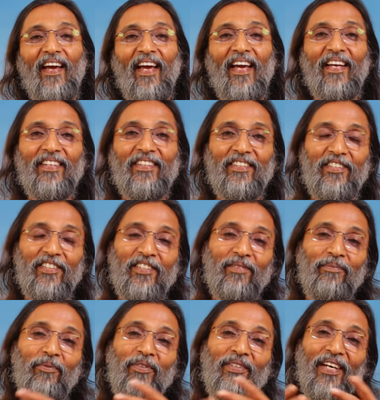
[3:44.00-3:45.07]
and
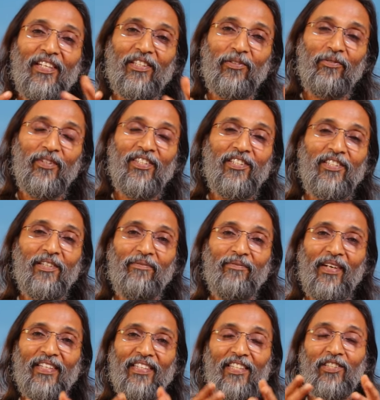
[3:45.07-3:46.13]
Buddha's
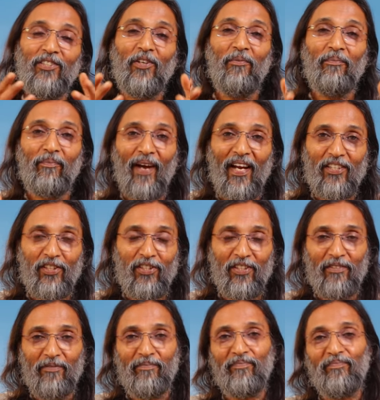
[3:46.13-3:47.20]
wisdom and his
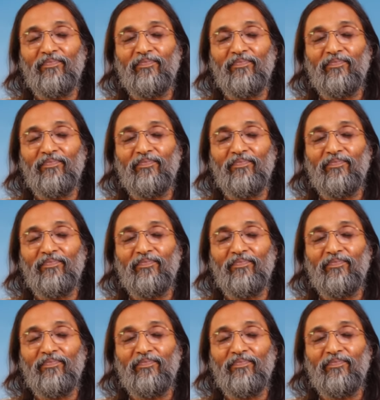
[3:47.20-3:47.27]
compassion.